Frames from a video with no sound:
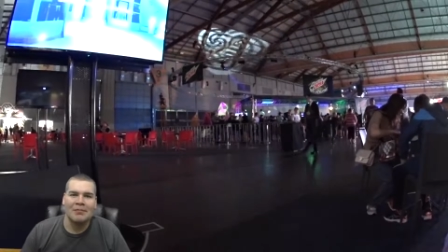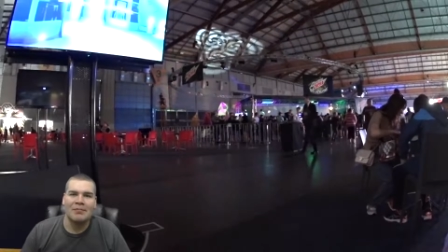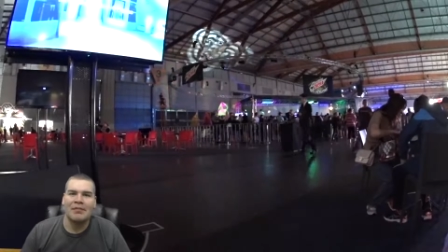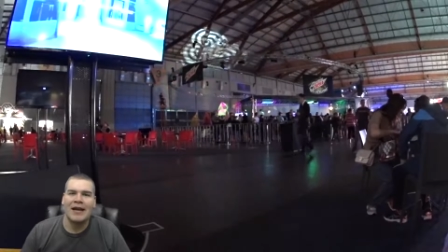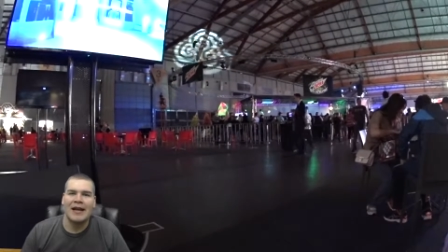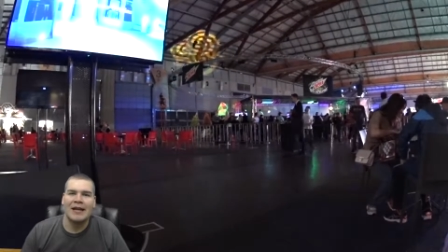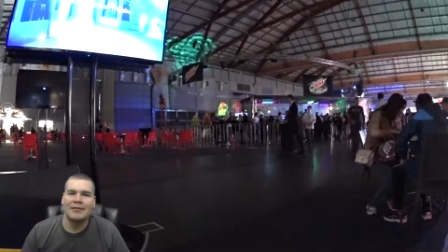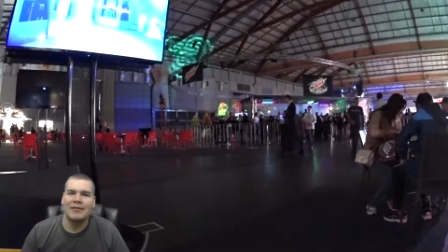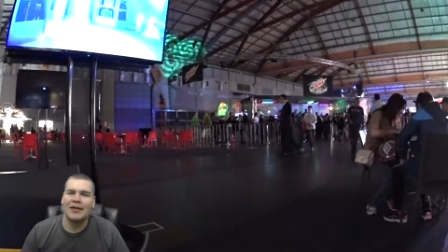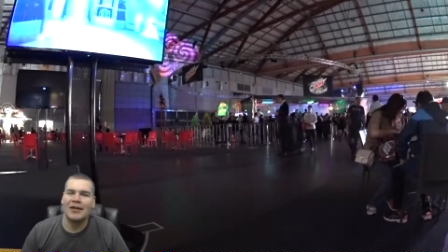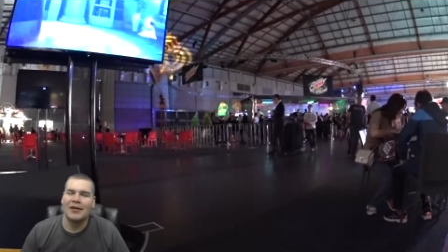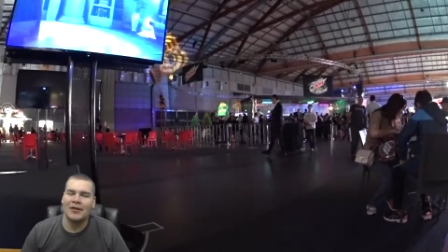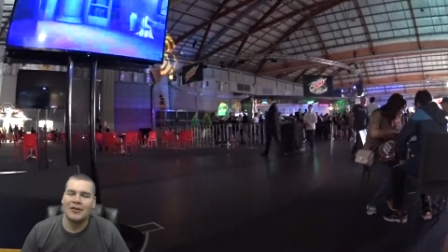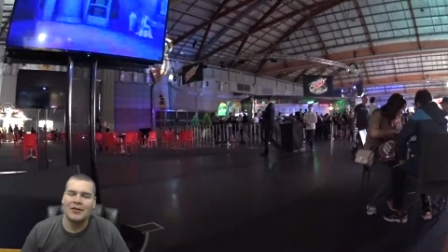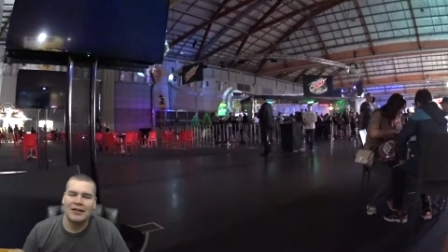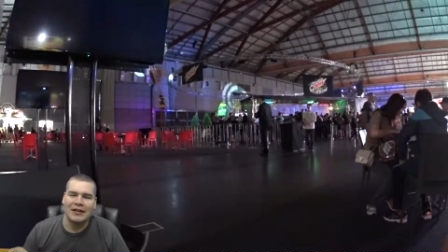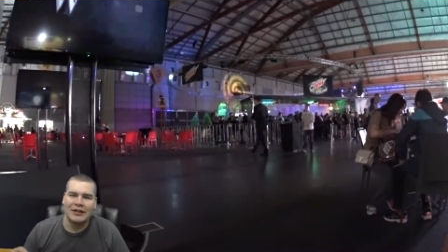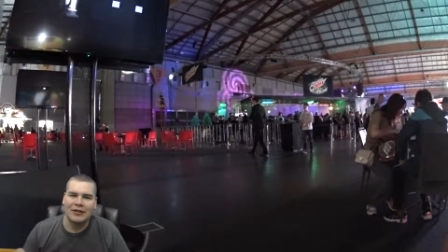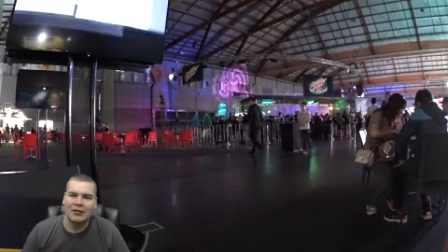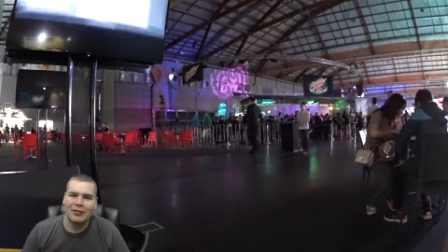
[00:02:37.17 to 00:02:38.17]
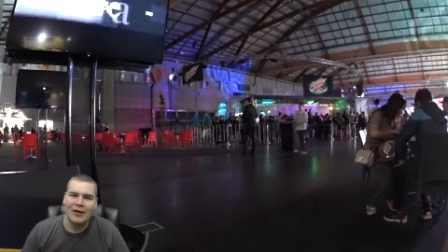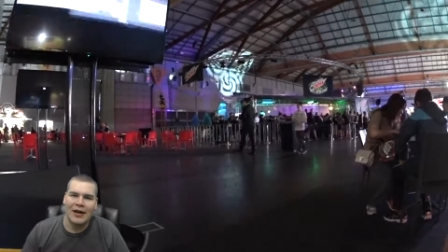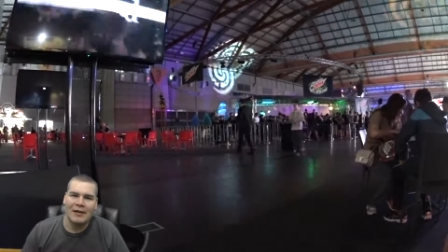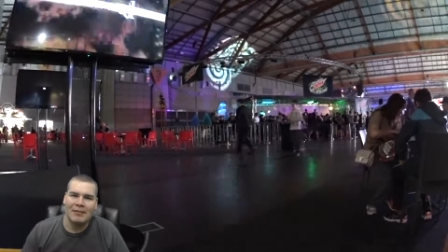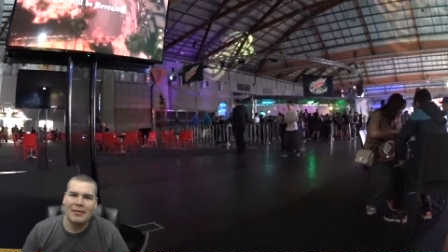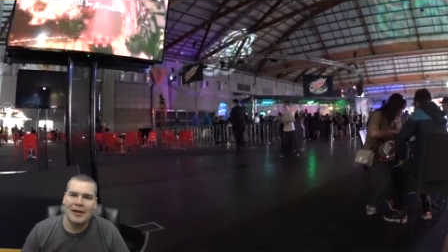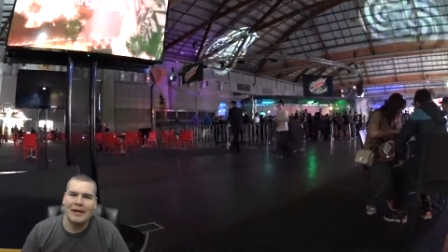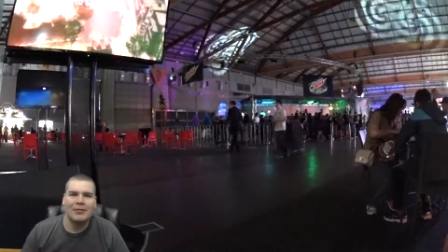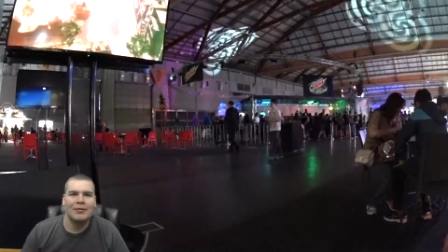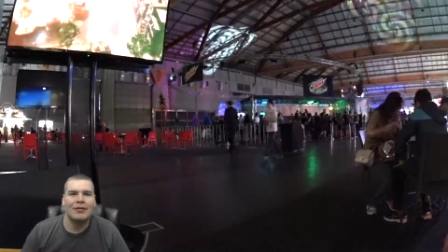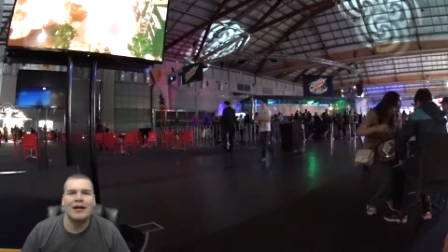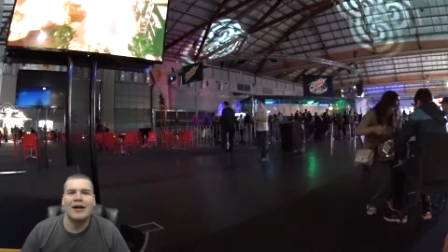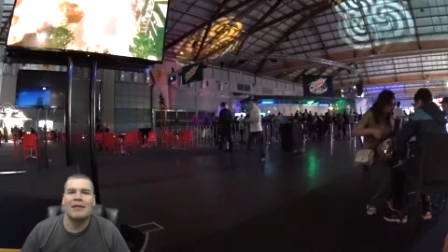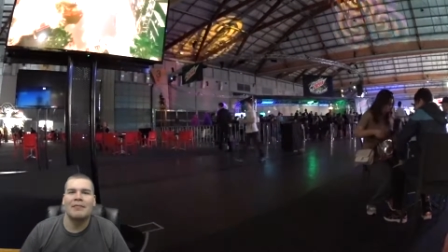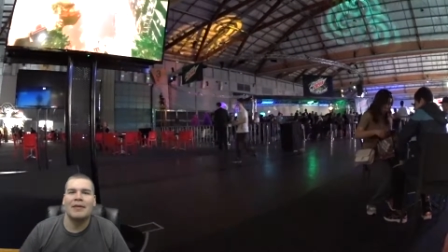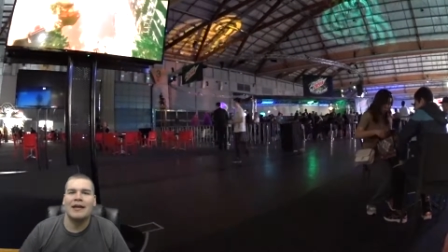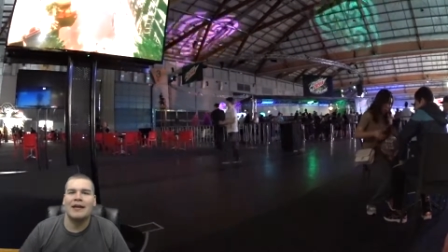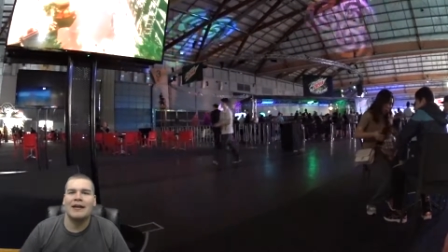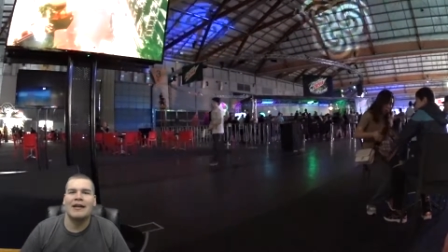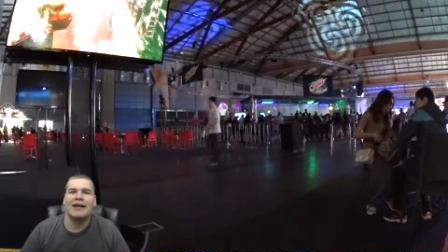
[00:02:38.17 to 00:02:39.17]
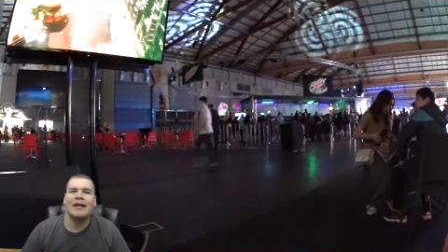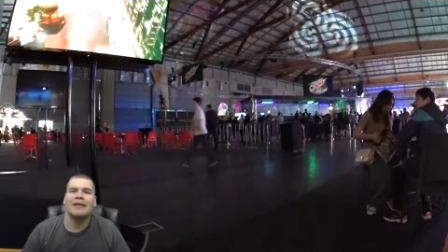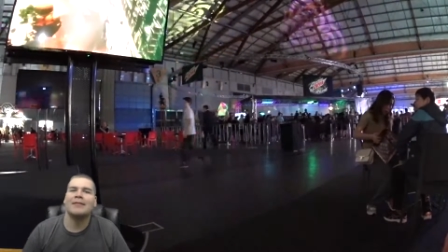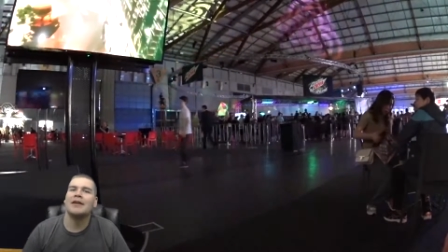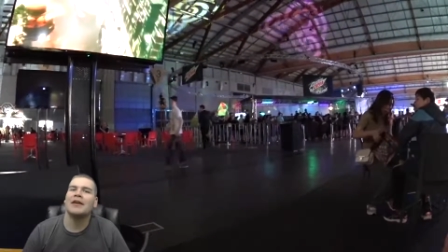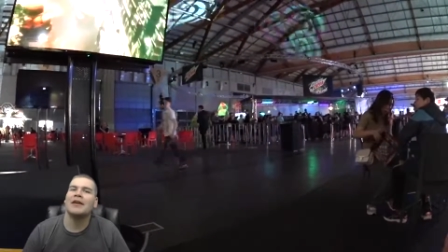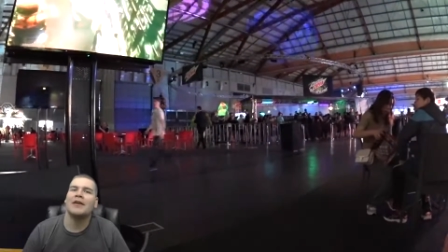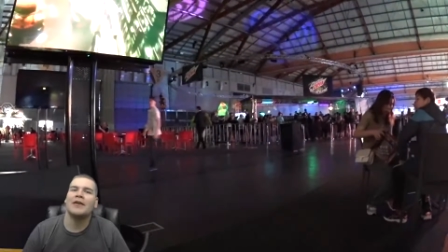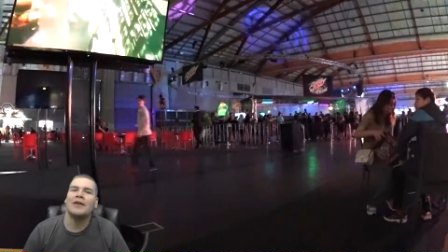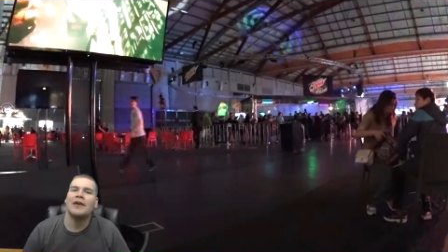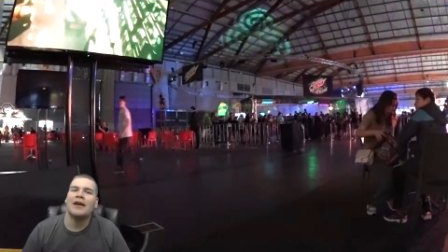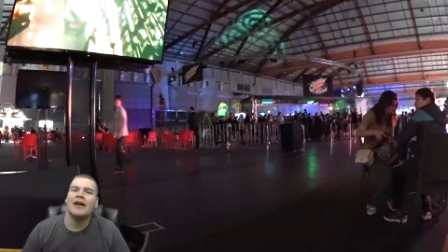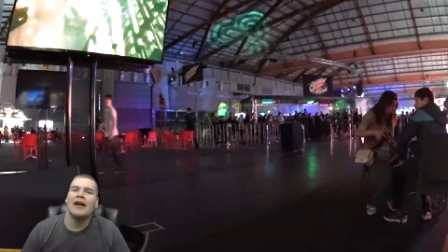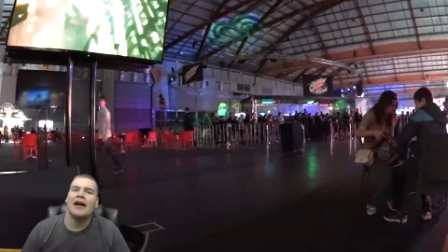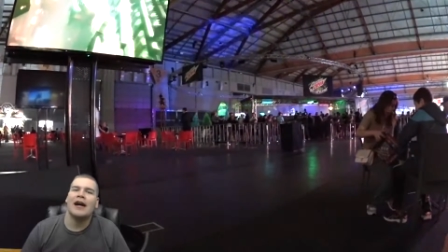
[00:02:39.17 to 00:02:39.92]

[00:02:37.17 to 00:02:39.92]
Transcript: BAMCO, the great people at Bandai Namco,